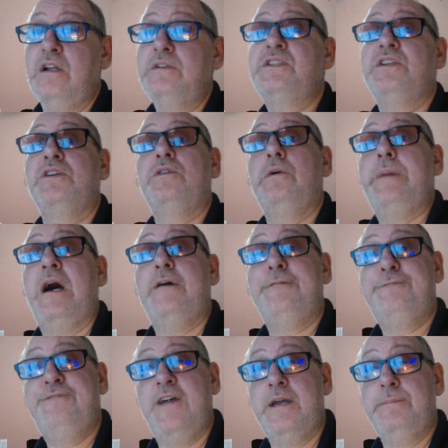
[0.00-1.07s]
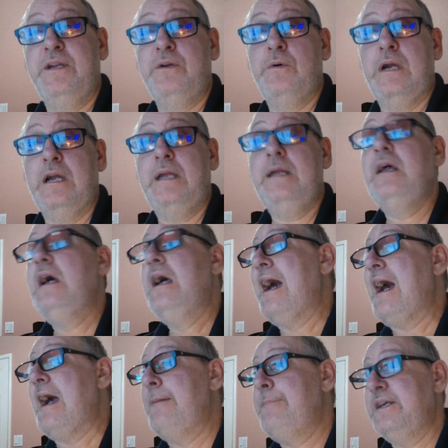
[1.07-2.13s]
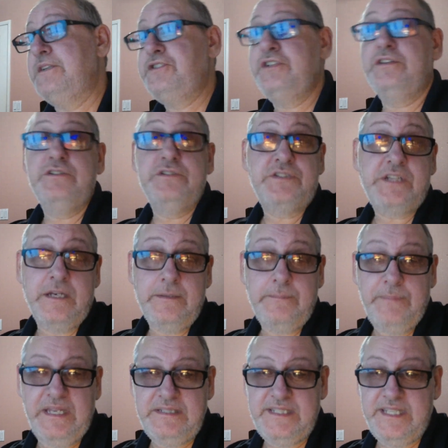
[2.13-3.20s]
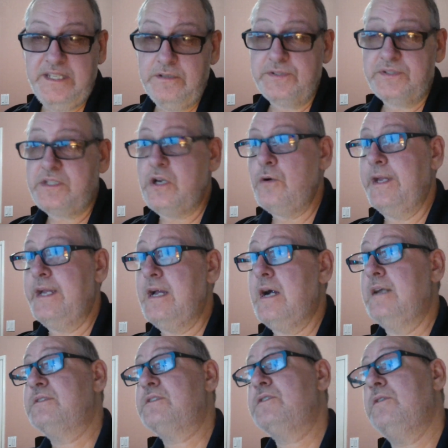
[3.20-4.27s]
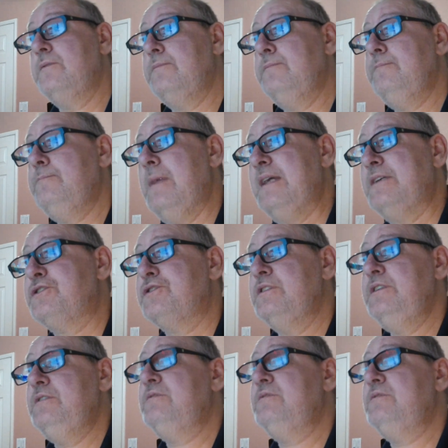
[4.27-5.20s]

till about February, I bet you there's going to be deals going on. So make sure you